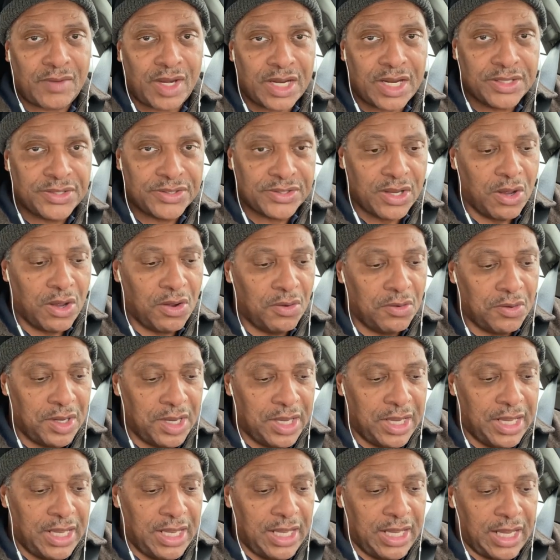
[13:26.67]
So
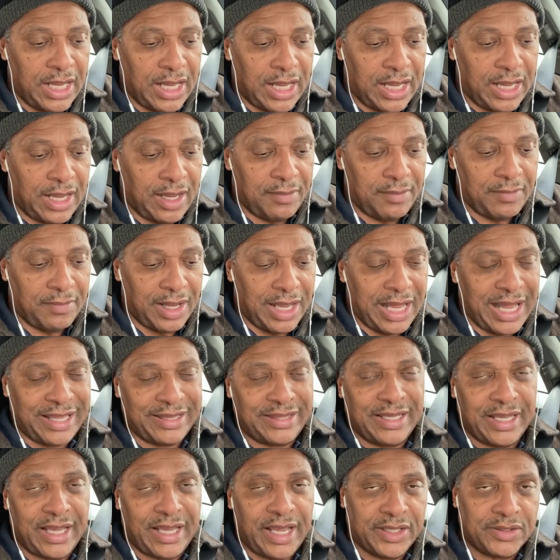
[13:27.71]
I
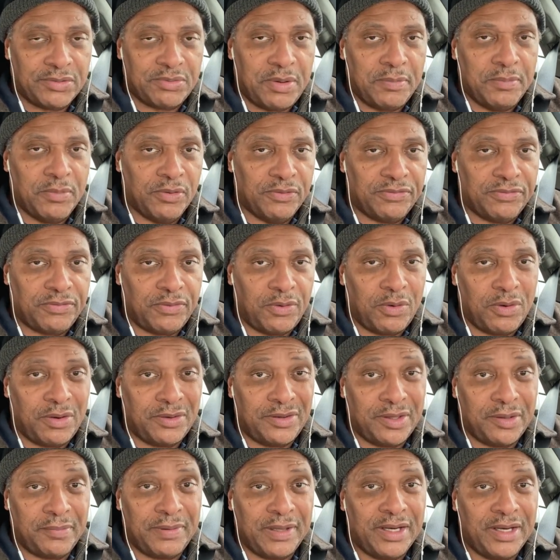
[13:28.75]
think as we move forward,
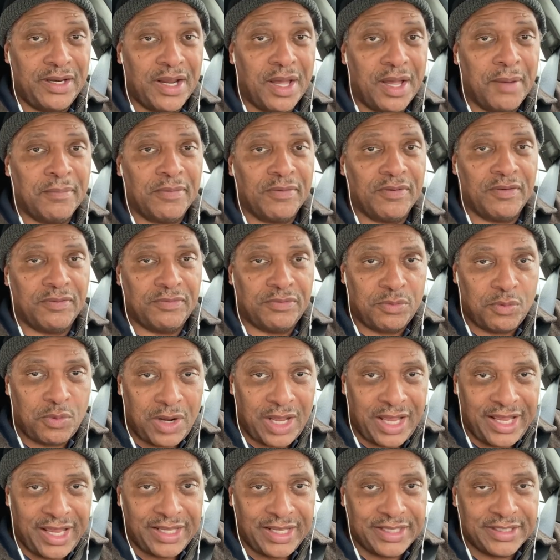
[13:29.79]
there'll be a number of
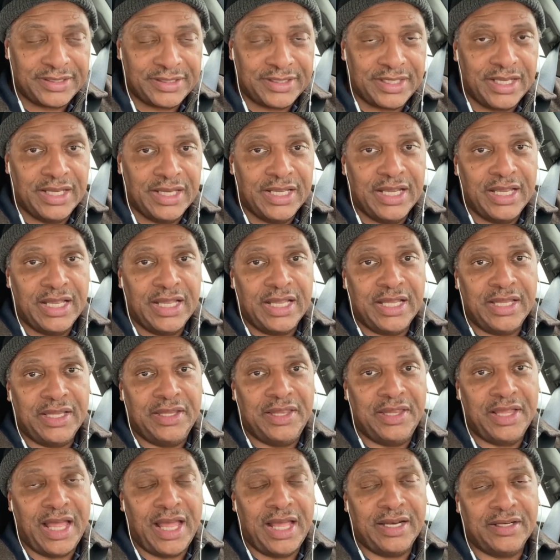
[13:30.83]
ways
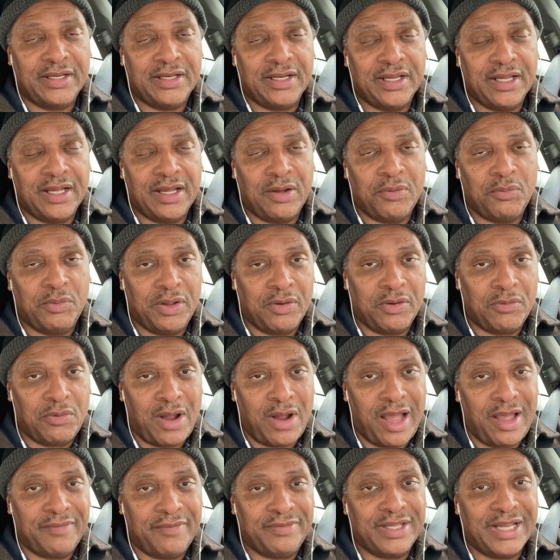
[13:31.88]
that we
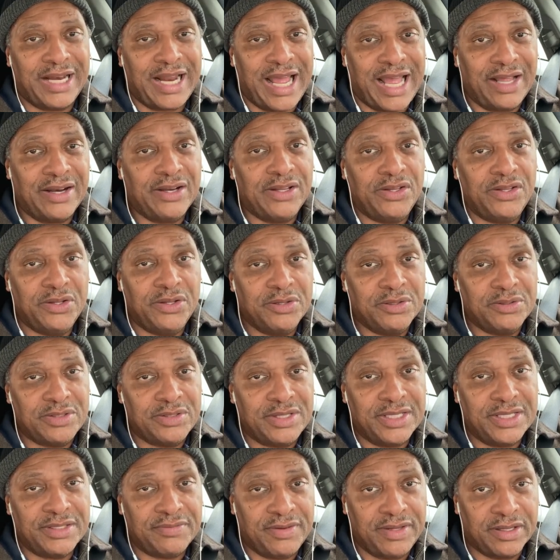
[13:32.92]
arrived at how to use
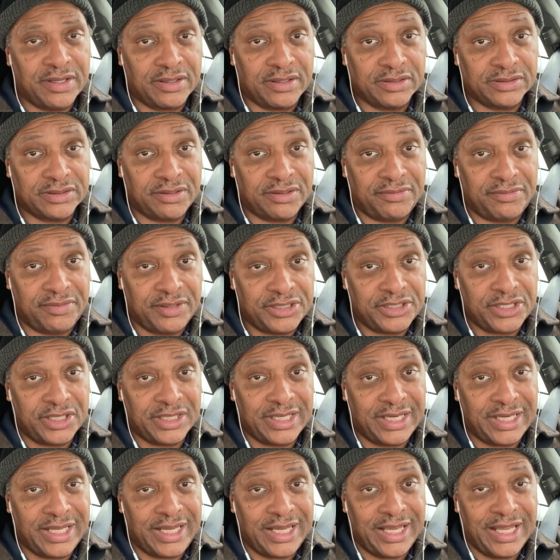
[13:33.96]
these vehicles
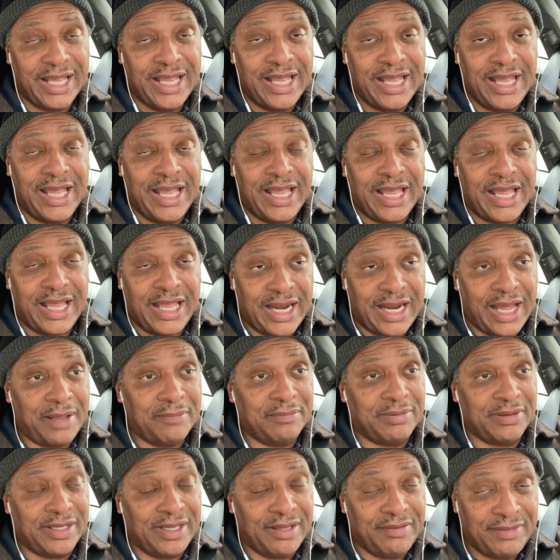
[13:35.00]
efficiently. And I
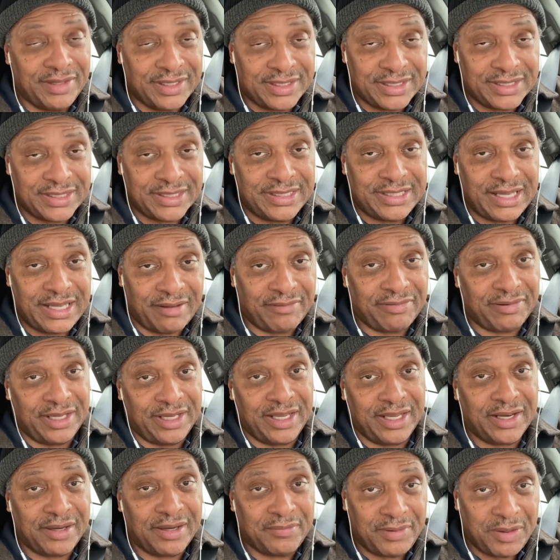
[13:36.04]
believe this is definitely
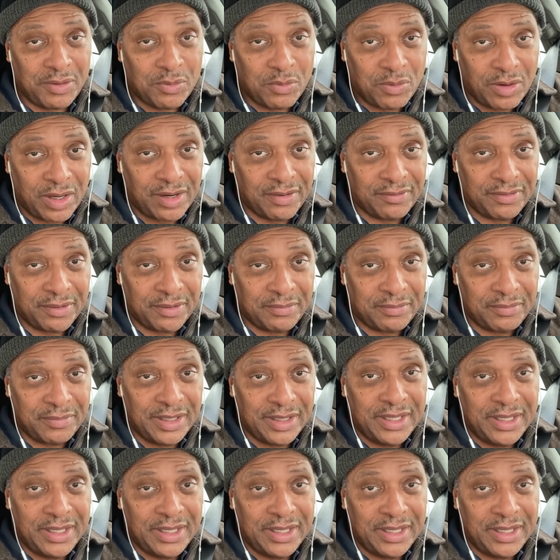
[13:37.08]
going to be one of them,